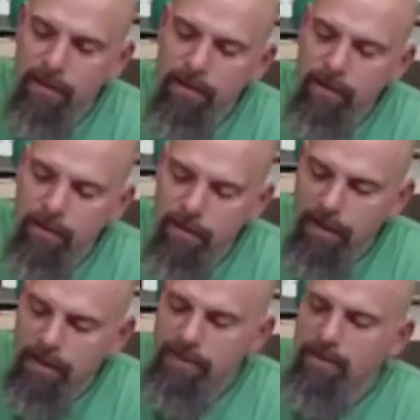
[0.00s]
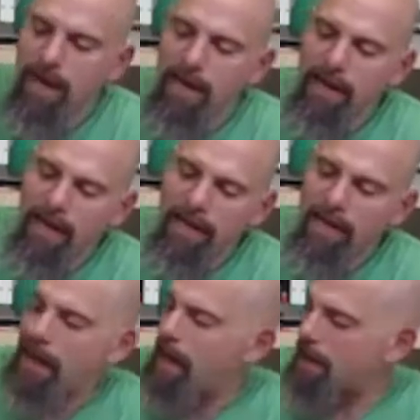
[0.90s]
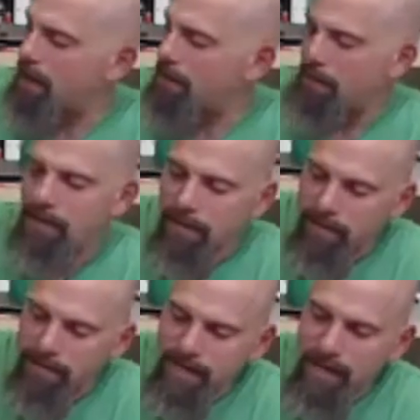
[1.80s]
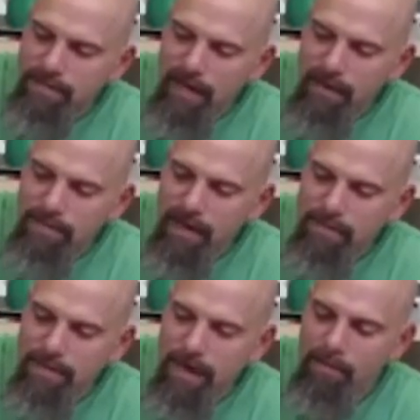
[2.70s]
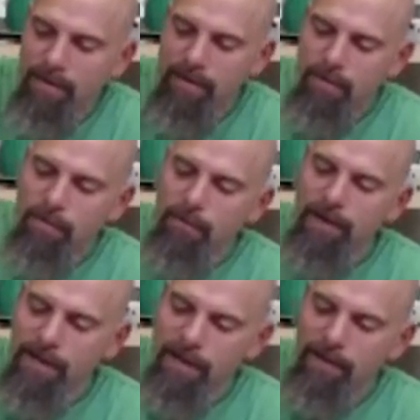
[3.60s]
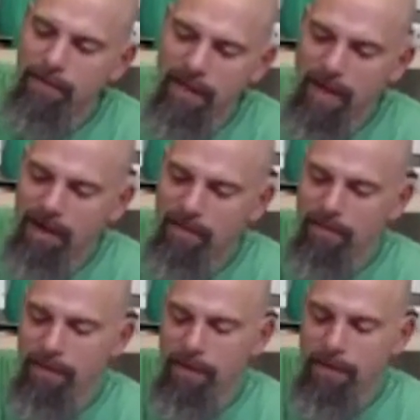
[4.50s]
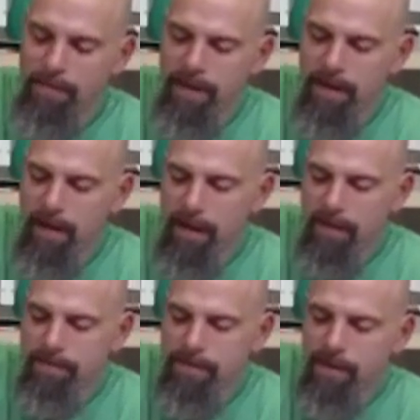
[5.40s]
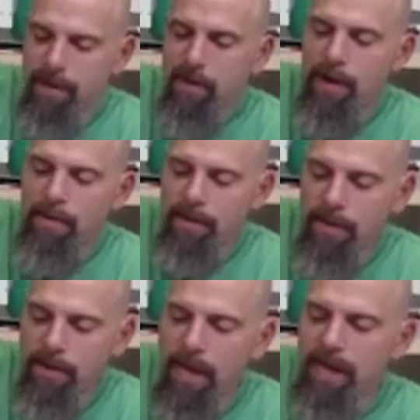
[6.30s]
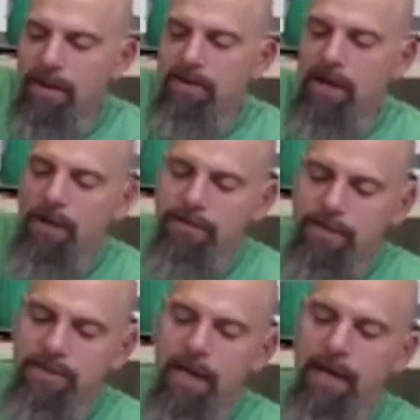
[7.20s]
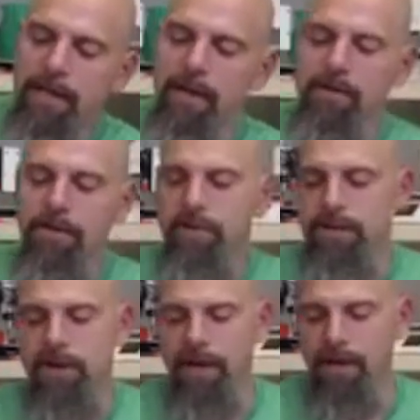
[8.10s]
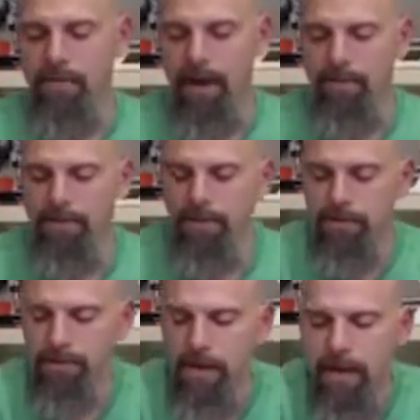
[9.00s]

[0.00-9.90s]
You, it's okay to like knock it, tap, tap, tap, tap, but you wouldn't want to hit it with a hammer. Um, so anyway, you got to get your tolerances dialed in or you're just going to get bad results.